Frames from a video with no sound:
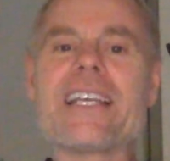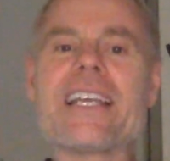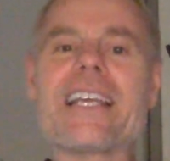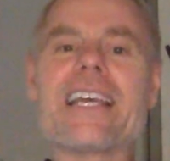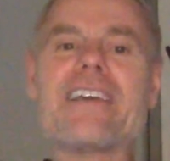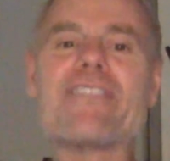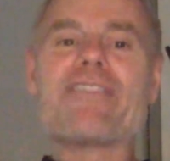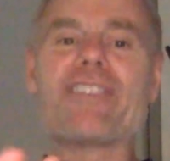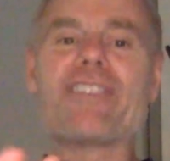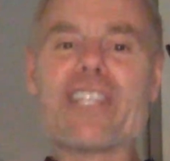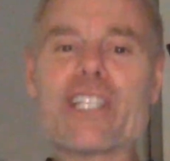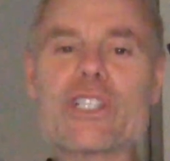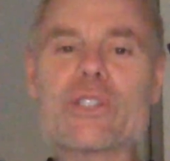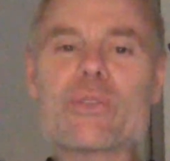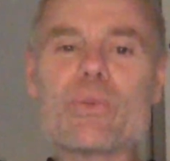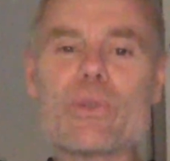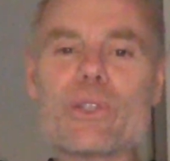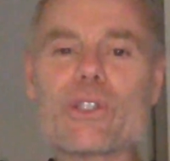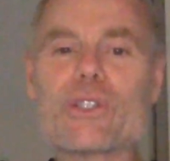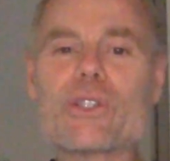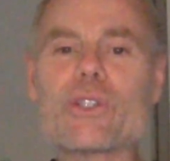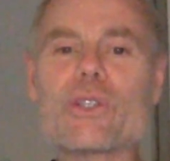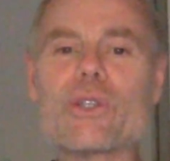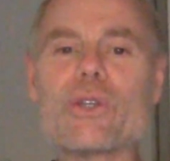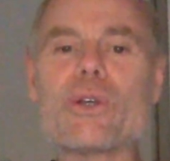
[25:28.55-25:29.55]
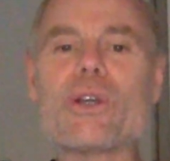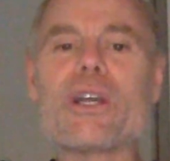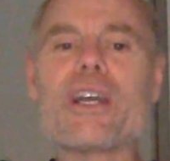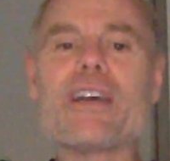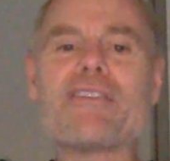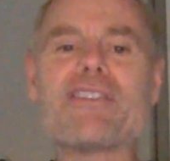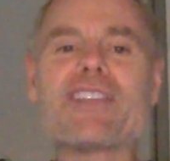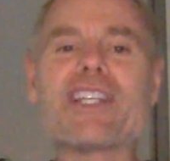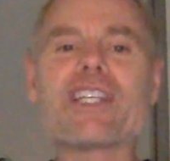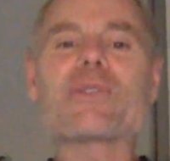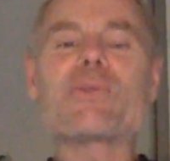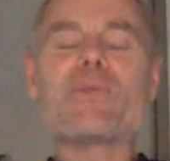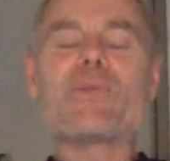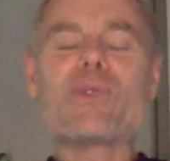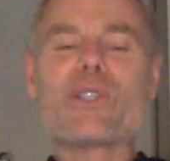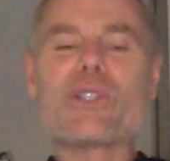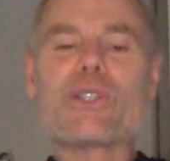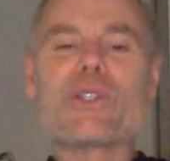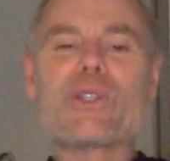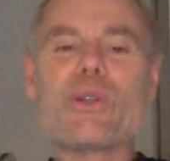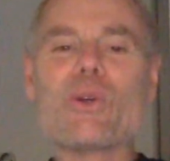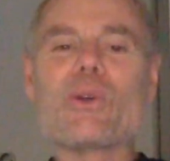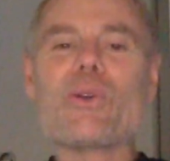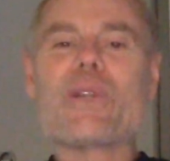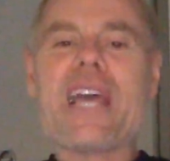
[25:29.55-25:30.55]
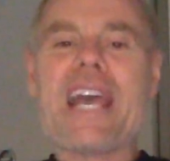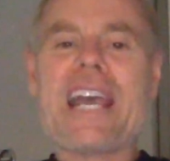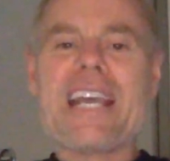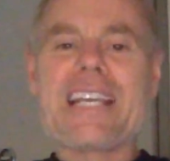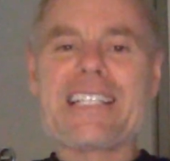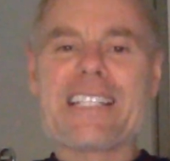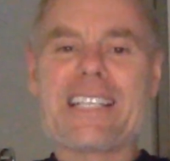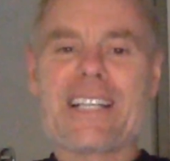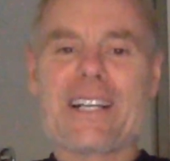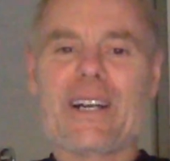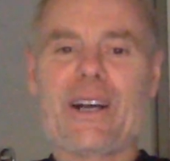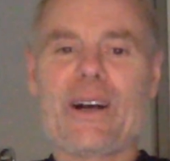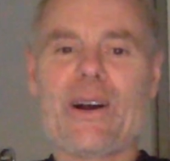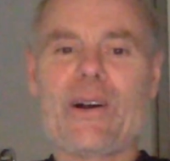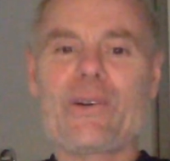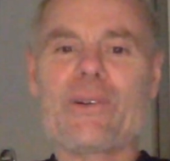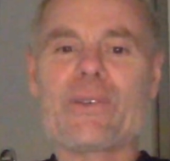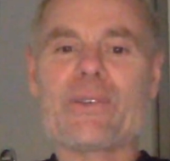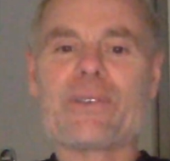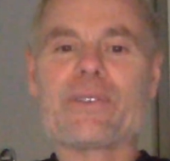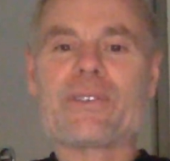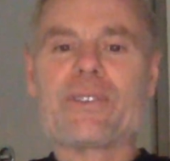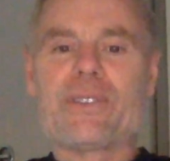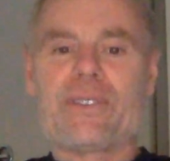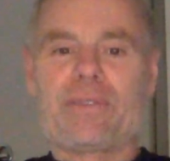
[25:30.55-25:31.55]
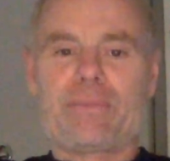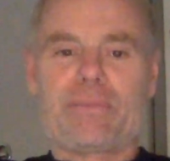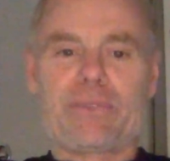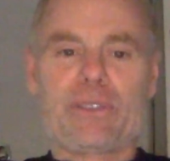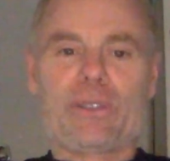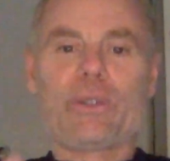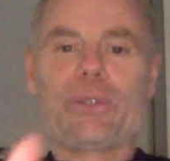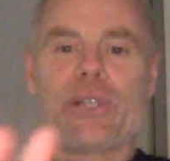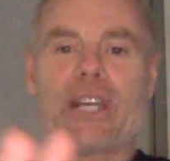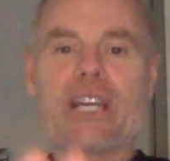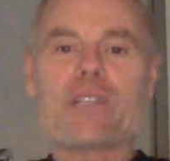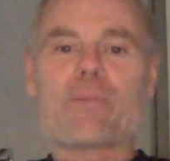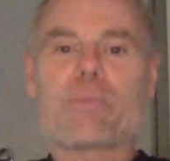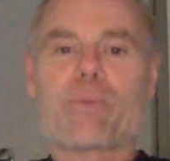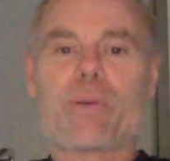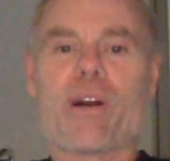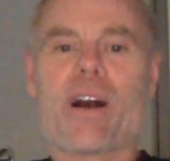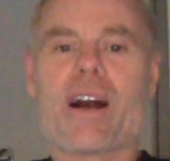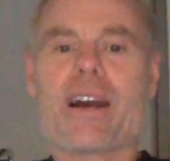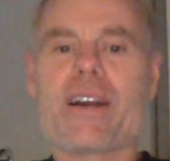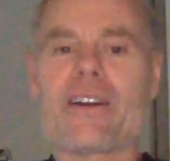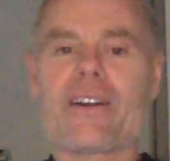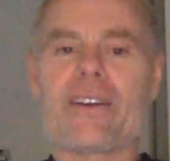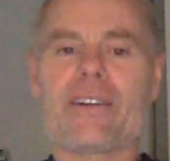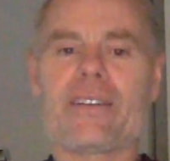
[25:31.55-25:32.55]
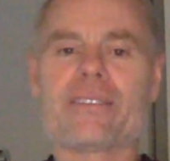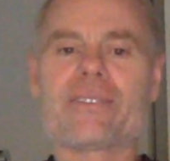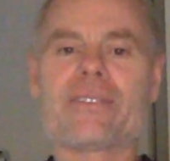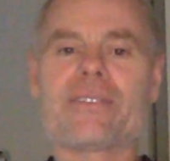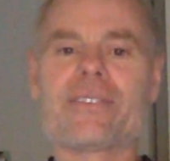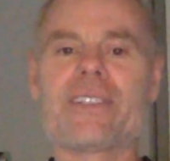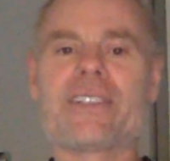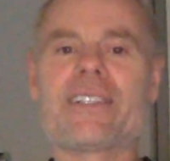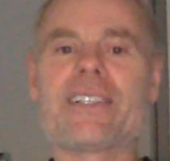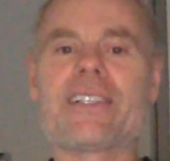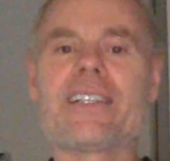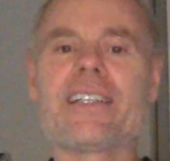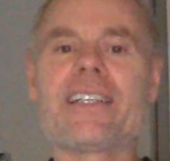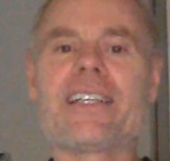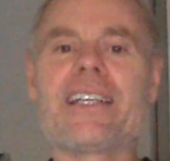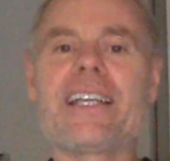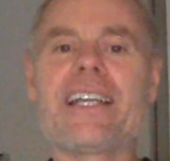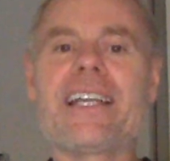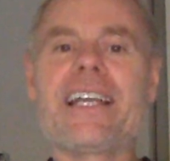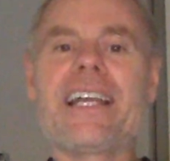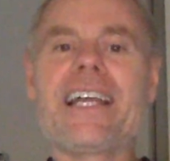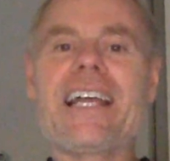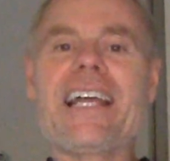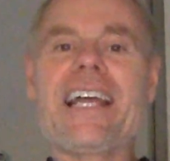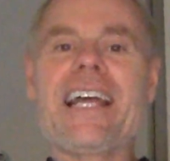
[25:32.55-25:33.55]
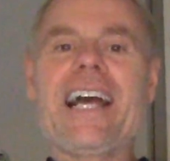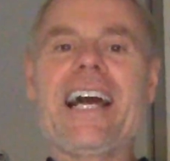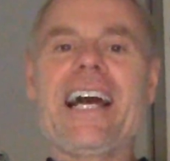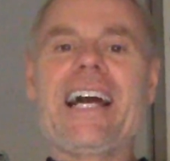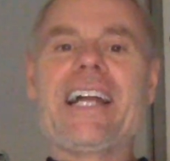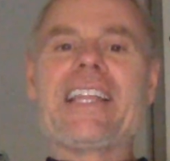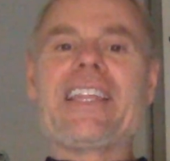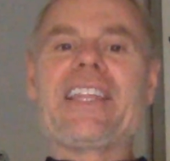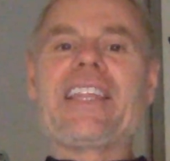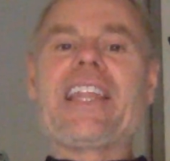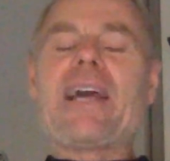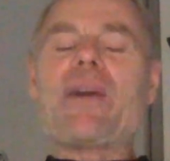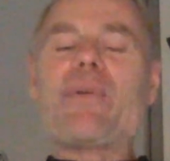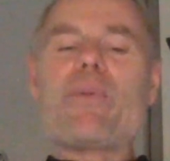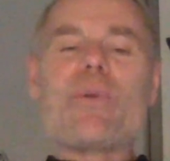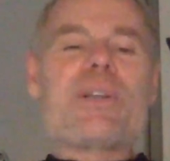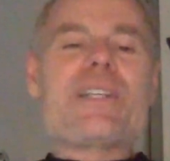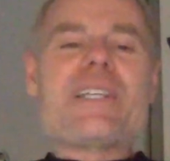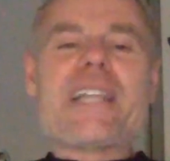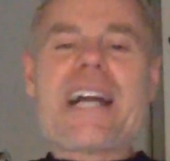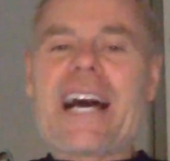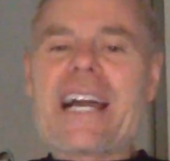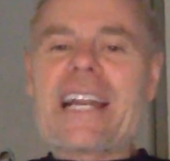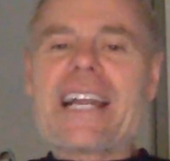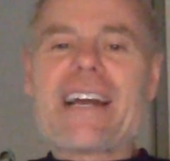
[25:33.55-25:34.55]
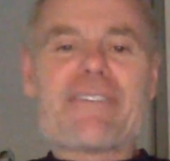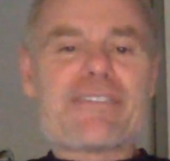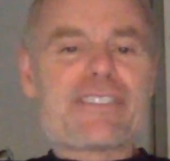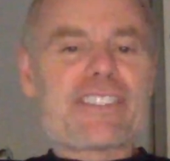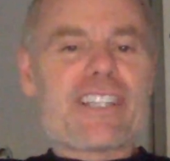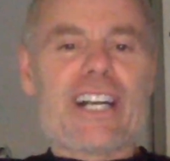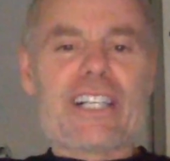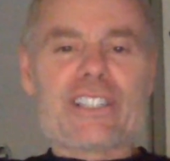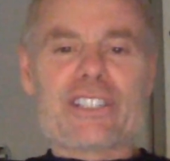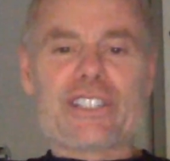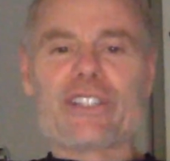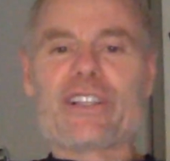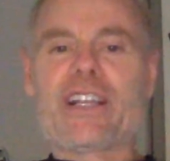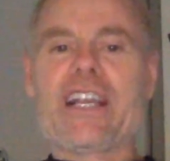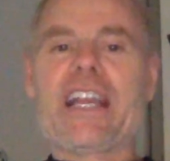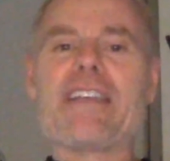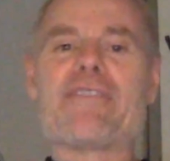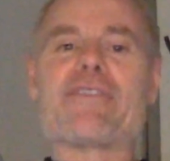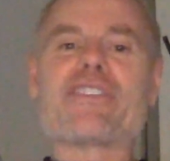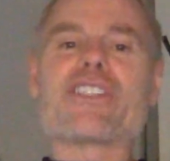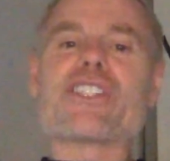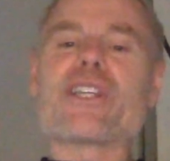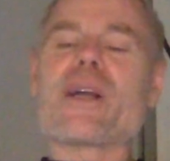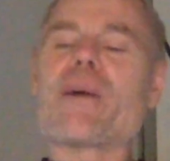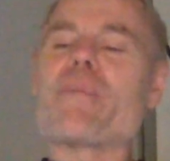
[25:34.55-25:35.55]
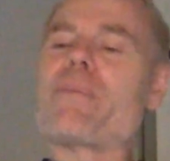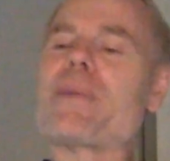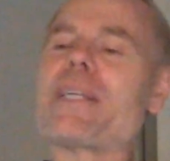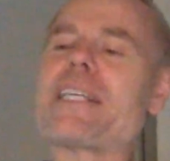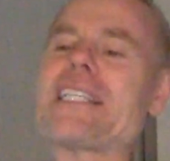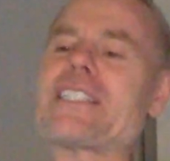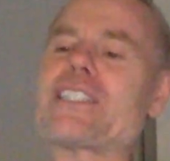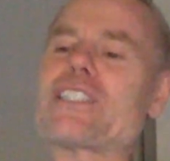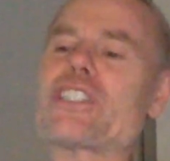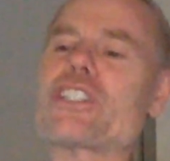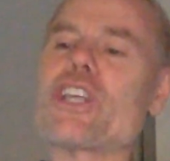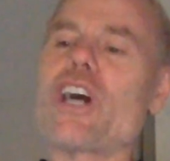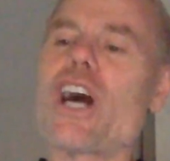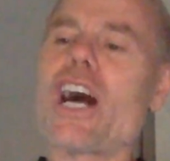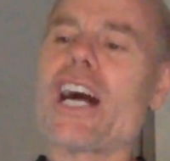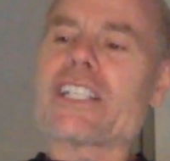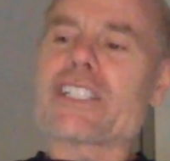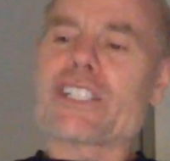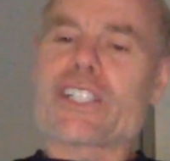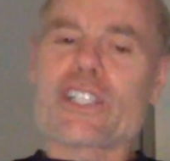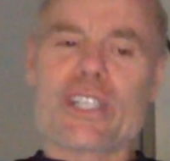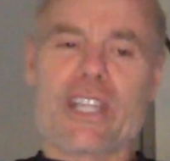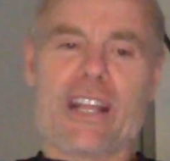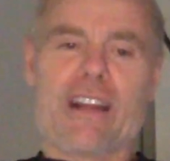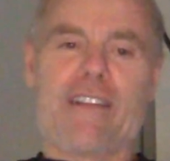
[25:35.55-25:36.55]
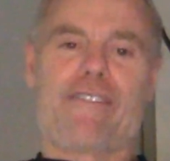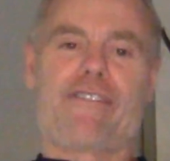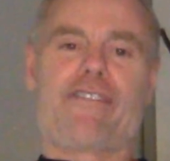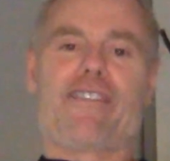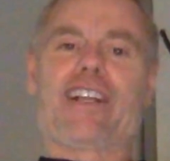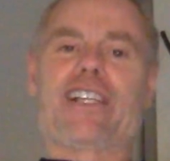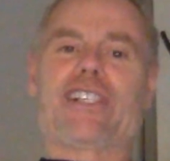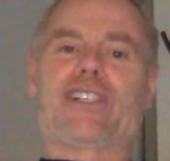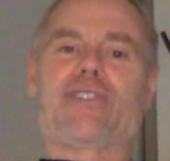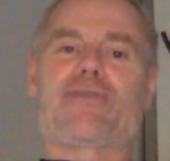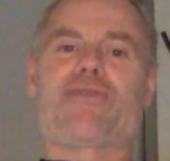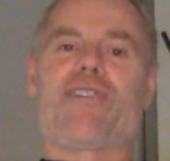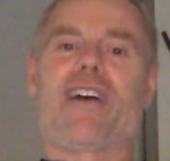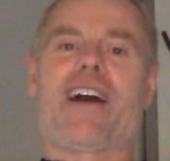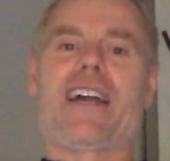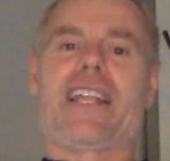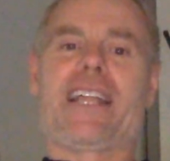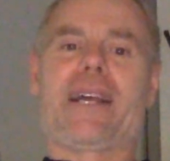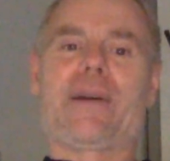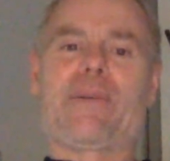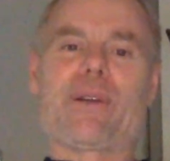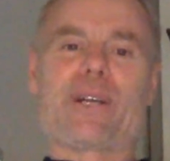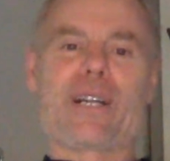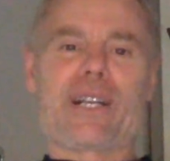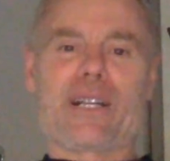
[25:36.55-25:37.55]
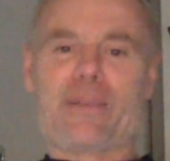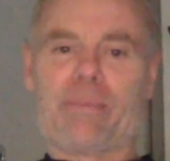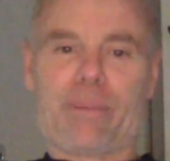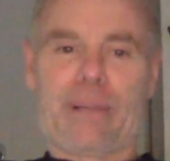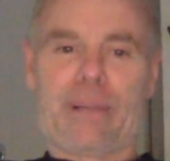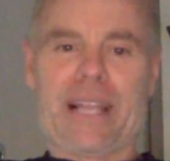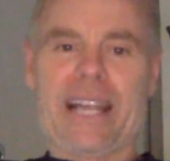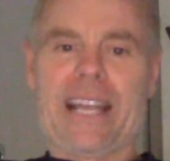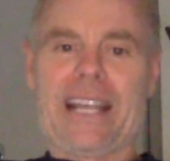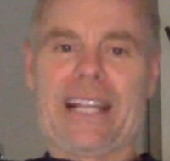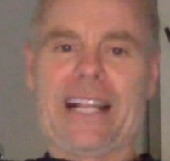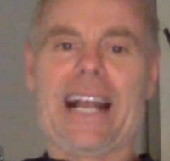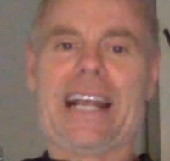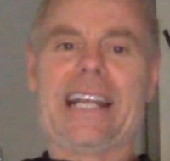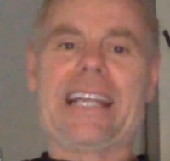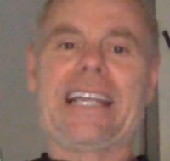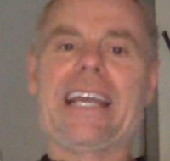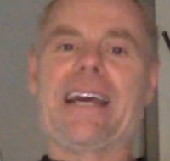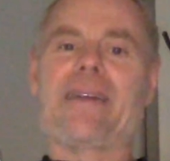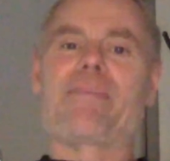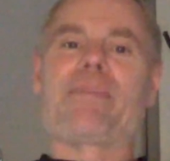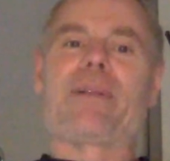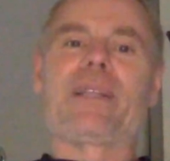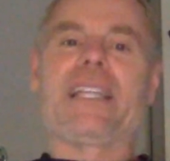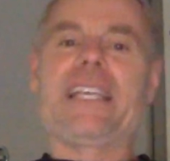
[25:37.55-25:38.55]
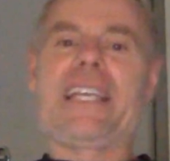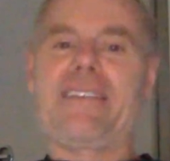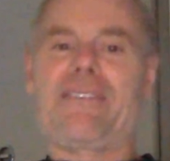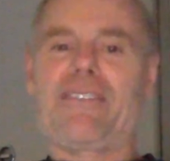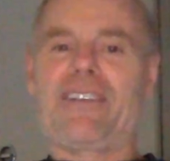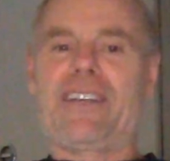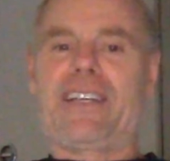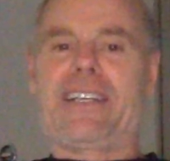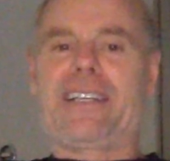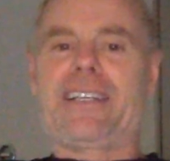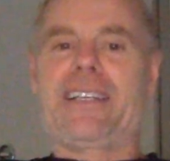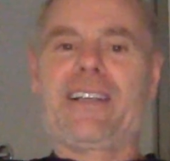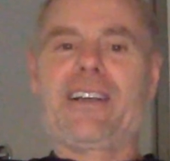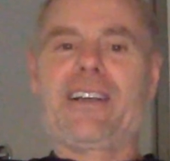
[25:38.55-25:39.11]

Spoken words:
If this was 2 days ago, 2 days prior, they would not have touched it. If somebody touched their French fry, they would have complained. I can't believe it.